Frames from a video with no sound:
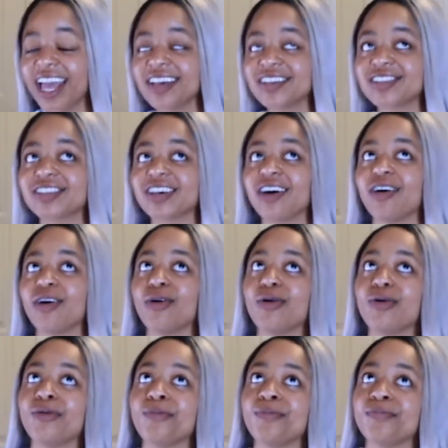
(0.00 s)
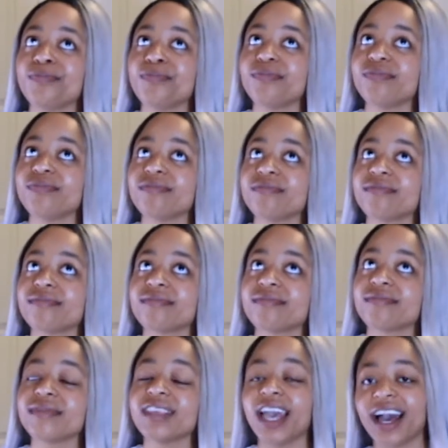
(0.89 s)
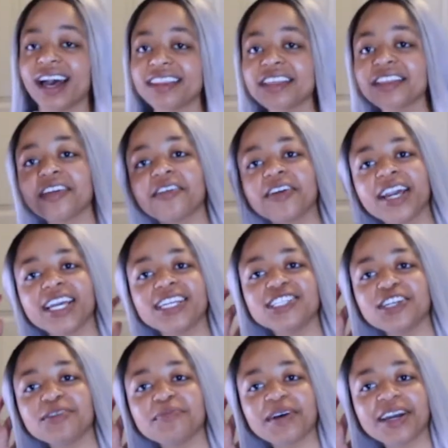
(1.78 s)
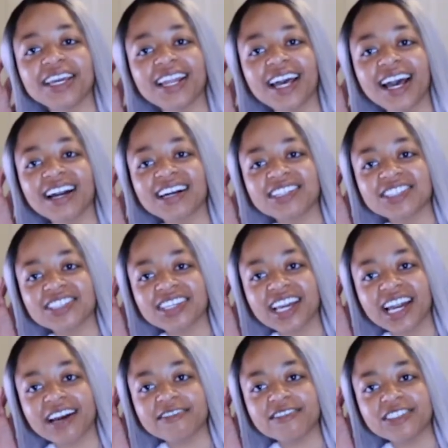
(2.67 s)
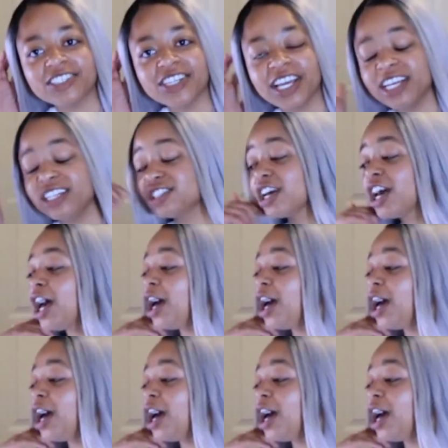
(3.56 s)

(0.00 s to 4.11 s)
So yeah, the location might actually have to change,